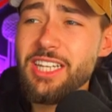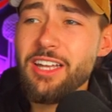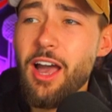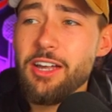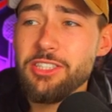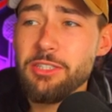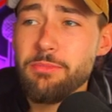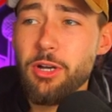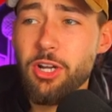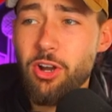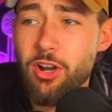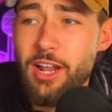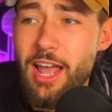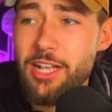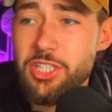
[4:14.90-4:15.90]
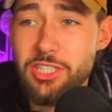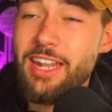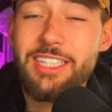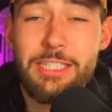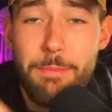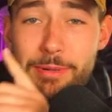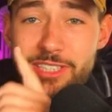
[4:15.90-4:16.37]
take Austin Booker at edge because
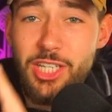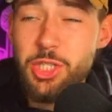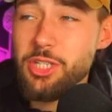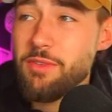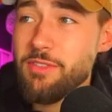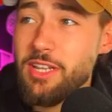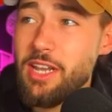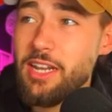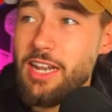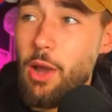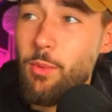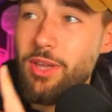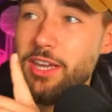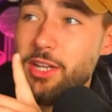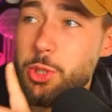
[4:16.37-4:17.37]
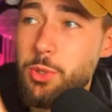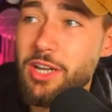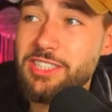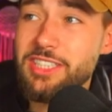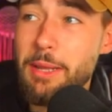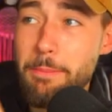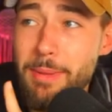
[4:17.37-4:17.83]
he's a position of need and we can
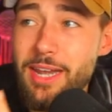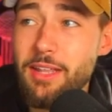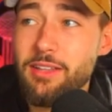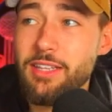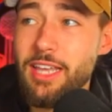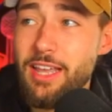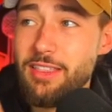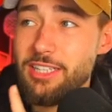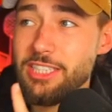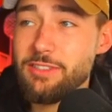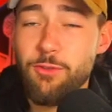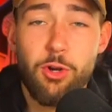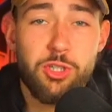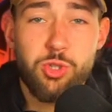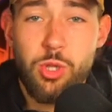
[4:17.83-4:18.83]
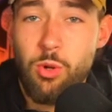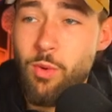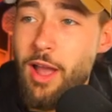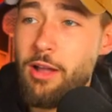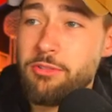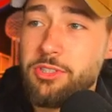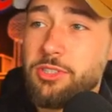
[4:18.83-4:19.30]
address it immediately in these first three
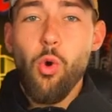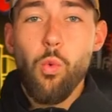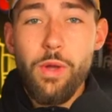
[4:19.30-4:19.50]
rounds.